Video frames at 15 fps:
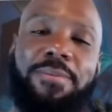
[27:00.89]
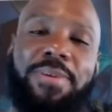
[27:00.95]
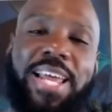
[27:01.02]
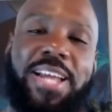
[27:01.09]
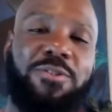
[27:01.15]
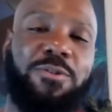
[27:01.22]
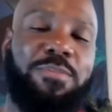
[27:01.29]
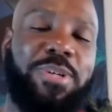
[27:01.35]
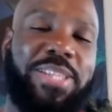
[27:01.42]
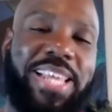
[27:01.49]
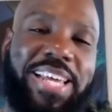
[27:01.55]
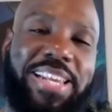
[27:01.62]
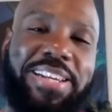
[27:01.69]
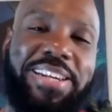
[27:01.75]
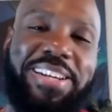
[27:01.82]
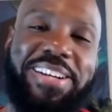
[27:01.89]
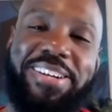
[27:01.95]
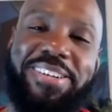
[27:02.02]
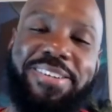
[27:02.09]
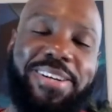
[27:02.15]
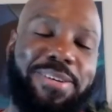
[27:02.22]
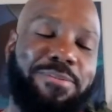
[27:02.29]
I'm glad you put that in
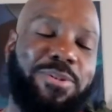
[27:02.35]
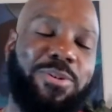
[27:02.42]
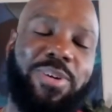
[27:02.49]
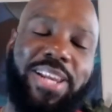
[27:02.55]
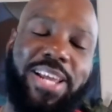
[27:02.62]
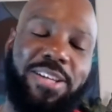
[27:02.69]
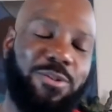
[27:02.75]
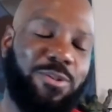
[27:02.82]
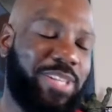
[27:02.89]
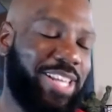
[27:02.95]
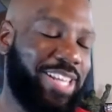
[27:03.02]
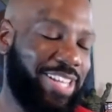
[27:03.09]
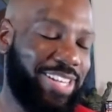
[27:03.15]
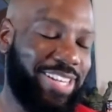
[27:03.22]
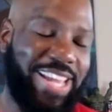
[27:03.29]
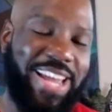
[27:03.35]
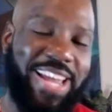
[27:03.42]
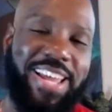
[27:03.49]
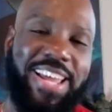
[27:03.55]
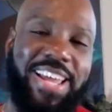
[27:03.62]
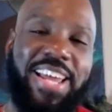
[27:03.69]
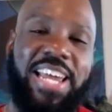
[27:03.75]
there. I'm so glad you said
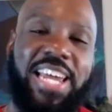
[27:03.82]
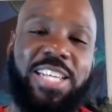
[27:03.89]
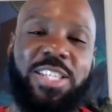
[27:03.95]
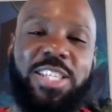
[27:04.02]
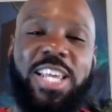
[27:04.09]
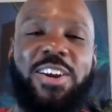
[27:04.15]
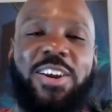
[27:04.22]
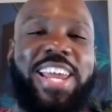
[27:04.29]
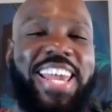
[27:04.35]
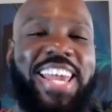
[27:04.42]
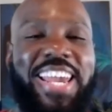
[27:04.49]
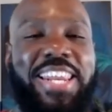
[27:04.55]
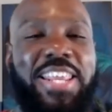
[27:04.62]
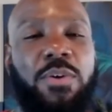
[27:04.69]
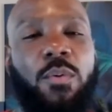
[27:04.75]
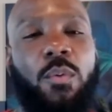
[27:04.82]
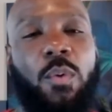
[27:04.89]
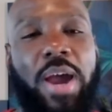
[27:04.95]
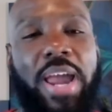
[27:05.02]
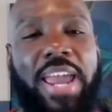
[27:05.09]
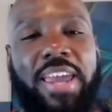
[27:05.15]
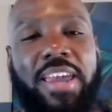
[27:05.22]
that. Is there any
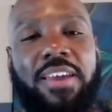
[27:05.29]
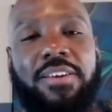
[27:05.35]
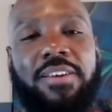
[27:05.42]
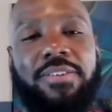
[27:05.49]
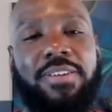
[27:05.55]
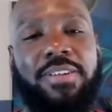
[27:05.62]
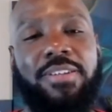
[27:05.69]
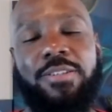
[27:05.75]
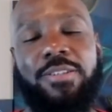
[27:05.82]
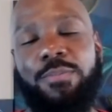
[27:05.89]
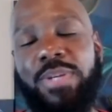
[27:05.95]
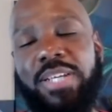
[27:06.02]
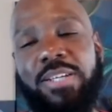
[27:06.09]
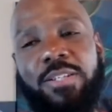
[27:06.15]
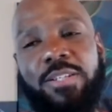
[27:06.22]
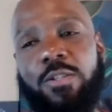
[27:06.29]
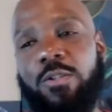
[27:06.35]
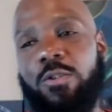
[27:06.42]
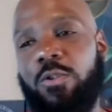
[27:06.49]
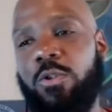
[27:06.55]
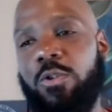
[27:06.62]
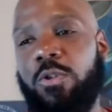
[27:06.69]
way, speaking
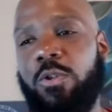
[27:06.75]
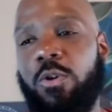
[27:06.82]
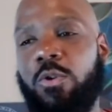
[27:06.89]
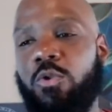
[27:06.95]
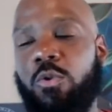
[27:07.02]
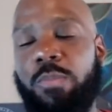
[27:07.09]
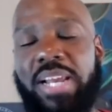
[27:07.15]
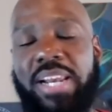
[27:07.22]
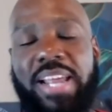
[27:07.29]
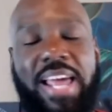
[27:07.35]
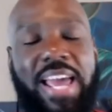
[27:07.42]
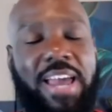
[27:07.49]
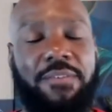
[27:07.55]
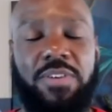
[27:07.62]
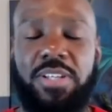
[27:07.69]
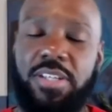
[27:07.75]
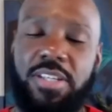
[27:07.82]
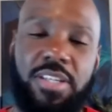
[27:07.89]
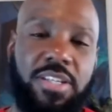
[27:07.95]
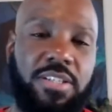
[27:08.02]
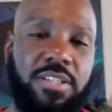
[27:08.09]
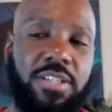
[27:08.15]
to those who might not have any
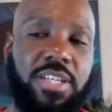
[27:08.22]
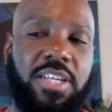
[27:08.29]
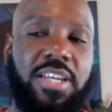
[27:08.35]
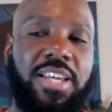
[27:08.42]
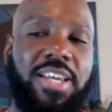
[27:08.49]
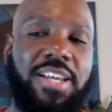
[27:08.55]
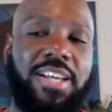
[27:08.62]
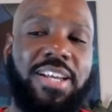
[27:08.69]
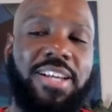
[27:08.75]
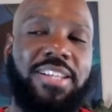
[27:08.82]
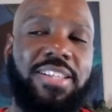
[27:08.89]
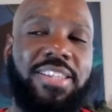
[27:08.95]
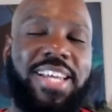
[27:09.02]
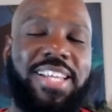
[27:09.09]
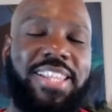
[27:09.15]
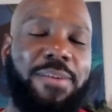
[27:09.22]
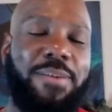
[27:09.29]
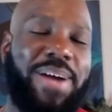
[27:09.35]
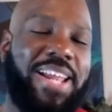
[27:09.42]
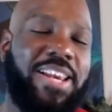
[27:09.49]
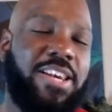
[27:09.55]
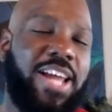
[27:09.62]
kids yet, that they
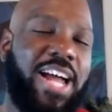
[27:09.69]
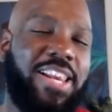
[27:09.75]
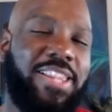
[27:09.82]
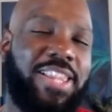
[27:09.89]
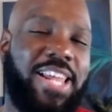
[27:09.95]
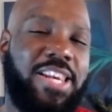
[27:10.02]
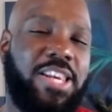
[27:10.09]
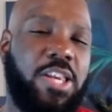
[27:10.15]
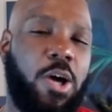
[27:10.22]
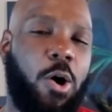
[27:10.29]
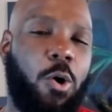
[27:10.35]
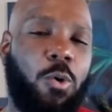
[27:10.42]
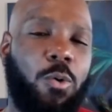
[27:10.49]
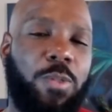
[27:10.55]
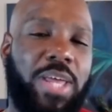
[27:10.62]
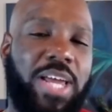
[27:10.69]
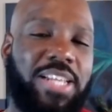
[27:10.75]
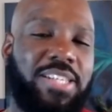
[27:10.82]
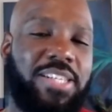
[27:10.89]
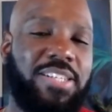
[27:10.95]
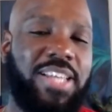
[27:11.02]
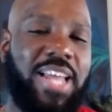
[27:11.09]
might not, they know
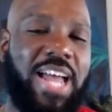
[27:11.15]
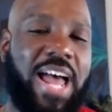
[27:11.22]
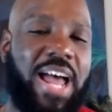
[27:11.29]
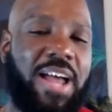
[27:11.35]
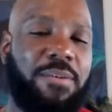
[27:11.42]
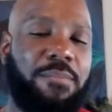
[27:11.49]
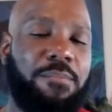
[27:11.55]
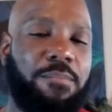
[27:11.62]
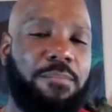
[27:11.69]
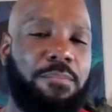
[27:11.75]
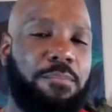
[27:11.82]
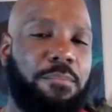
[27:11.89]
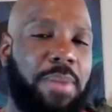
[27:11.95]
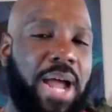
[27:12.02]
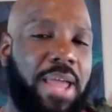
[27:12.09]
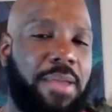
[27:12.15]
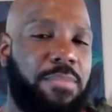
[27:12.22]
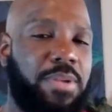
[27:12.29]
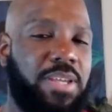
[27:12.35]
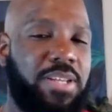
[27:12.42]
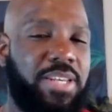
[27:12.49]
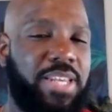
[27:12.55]
that this guy might
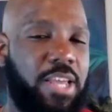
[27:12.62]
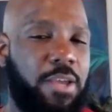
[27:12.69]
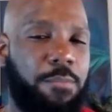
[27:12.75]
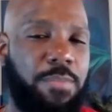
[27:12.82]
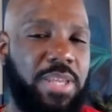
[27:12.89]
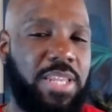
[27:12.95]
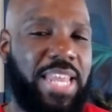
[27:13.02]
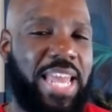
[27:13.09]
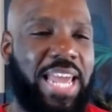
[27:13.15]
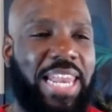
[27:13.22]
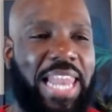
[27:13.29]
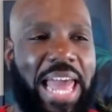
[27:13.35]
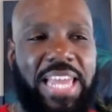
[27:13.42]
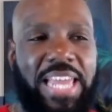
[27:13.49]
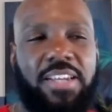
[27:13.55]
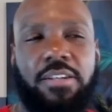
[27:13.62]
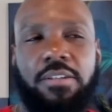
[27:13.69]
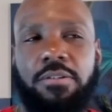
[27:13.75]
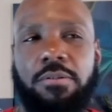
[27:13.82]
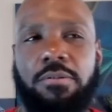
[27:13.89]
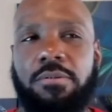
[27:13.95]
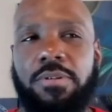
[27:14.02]
be a deadbeat dad? Like,
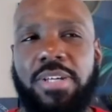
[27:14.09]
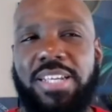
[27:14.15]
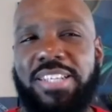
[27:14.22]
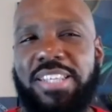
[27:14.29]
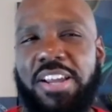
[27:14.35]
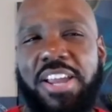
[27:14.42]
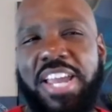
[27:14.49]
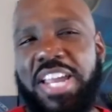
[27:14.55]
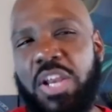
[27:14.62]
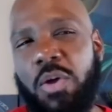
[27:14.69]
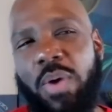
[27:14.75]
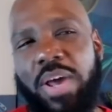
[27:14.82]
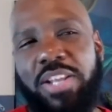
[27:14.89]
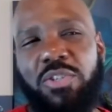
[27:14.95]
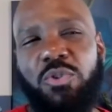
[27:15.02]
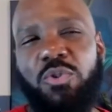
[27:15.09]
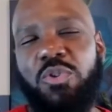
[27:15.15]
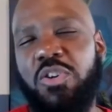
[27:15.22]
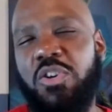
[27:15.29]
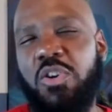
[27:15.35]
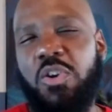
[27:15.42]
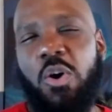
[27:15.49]
is there any way that you
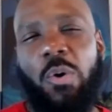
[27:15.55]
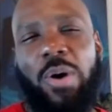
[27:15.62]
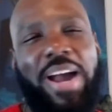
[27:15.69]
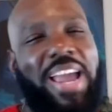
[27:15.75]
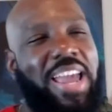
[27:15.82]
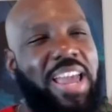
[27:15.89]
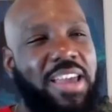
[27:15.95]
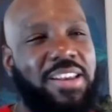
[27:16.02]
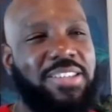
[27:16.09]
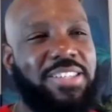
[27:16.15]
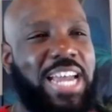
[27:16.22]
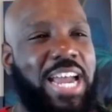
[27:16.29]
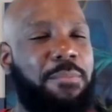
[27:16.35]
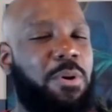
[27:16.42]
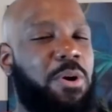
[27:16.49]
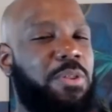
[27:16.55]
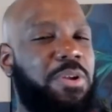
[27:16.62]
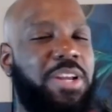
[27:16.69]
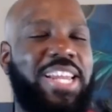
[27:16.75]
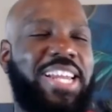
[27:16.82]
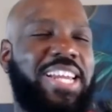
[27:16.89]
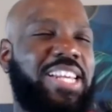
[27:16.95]
can know ahead of time? Are
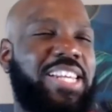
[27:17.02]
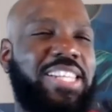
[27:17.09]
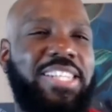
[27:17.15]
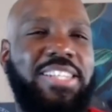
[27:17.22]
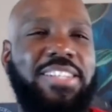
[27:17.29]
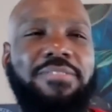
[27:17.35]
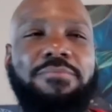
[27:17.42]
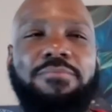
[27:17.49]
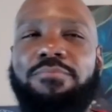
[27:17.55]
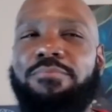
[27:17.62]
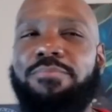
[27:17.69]
there any